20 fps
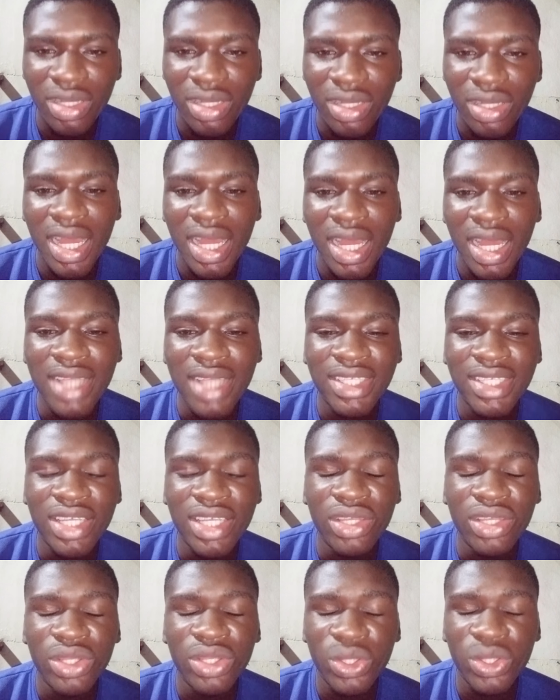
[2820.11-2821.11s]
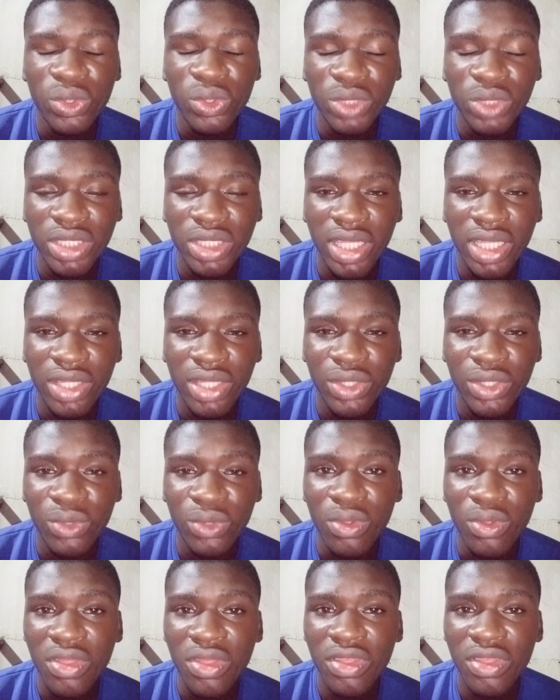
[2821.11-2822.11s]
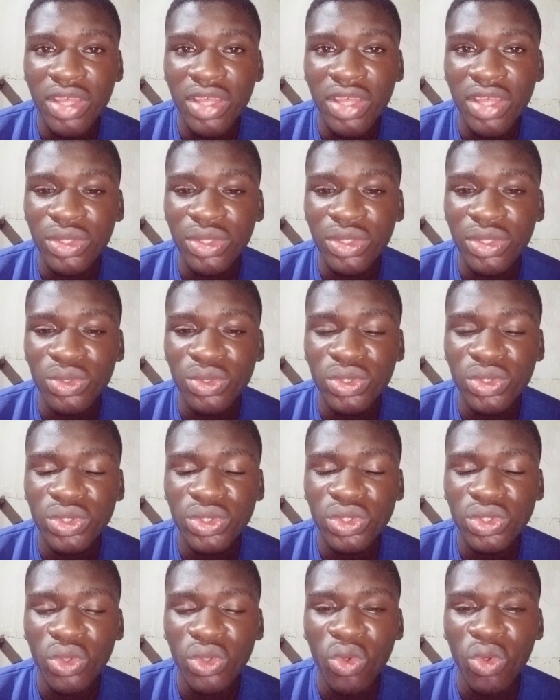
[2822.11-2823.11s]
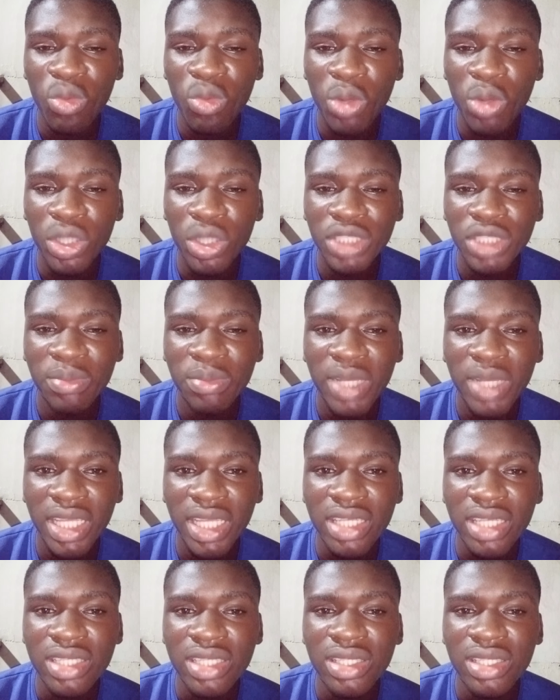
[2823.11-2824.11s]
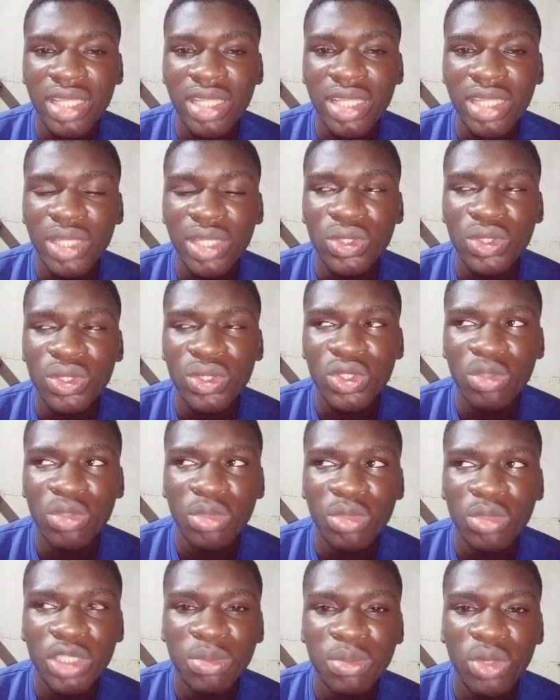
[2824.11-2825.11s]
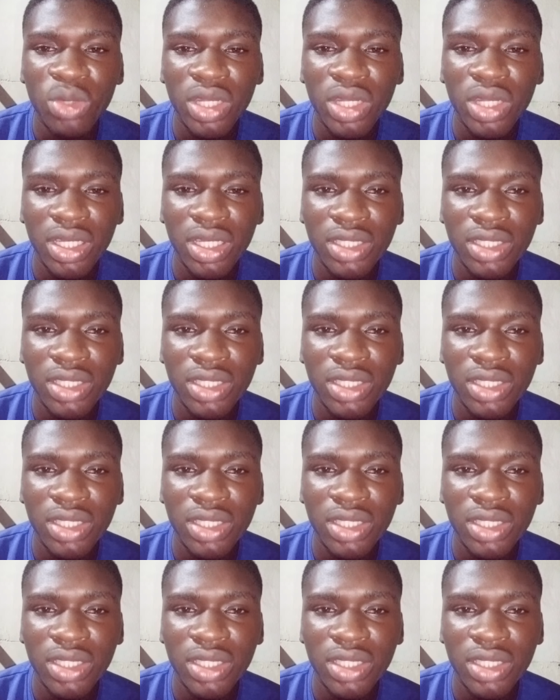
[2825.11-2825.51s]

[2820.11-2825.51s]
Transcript: I say a huge thank you. Thank you so much, Becky. Thank you so much, Moran.